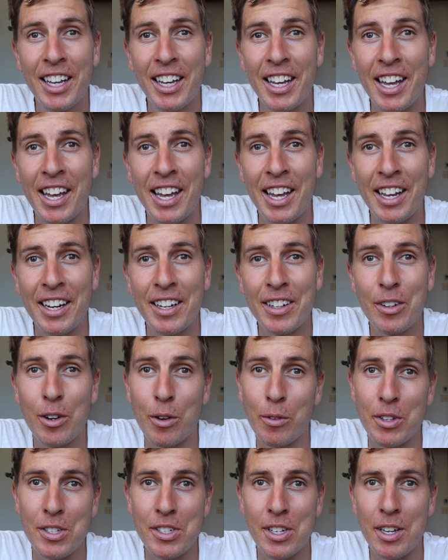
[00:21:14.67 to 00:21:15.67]
And
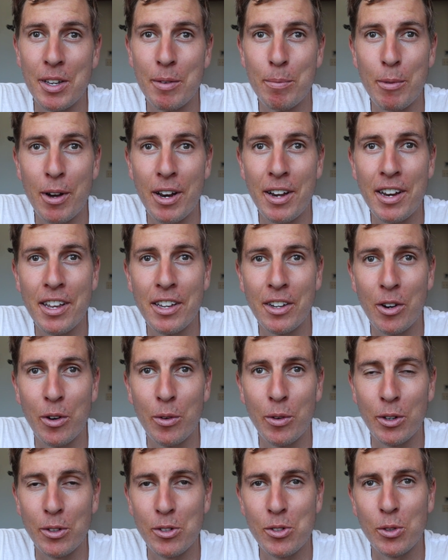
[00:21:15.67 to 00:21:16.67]
obviously my knee got
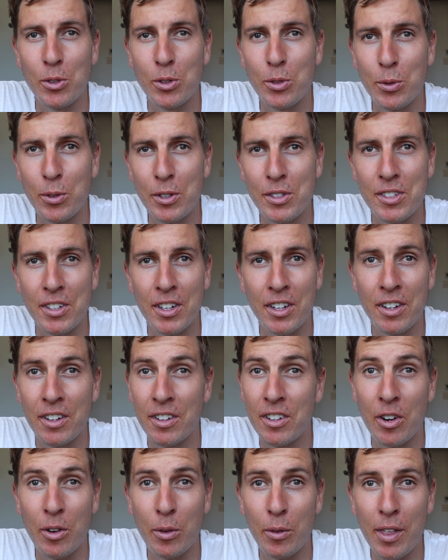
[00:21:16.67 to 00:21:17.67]
real sore towards the
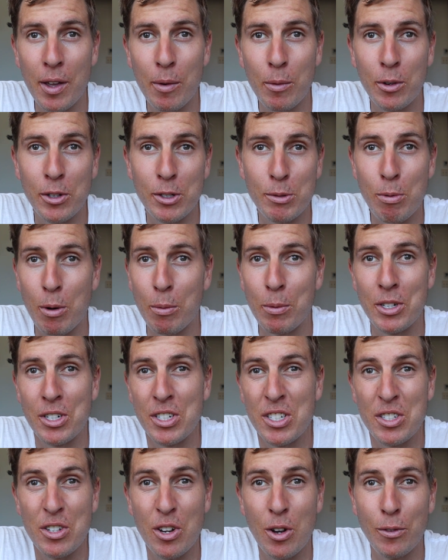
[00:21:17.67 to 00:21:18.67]
end. Don't know what that was, probably
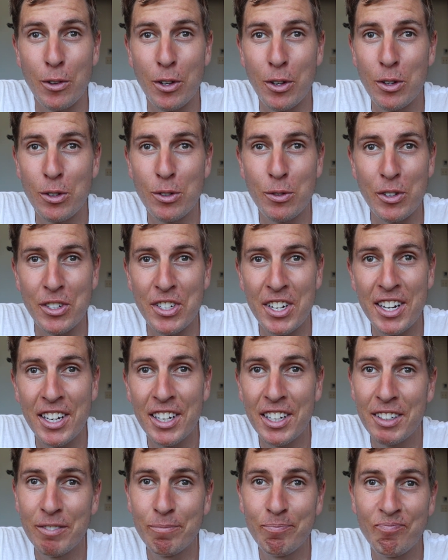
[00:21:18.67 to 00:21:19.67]
just overuse,
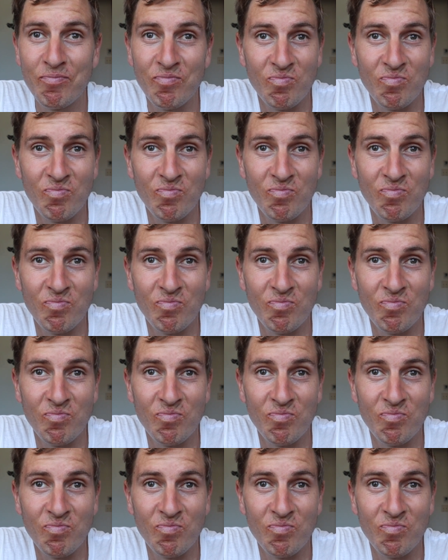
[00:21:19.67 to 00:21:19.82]
fatigue.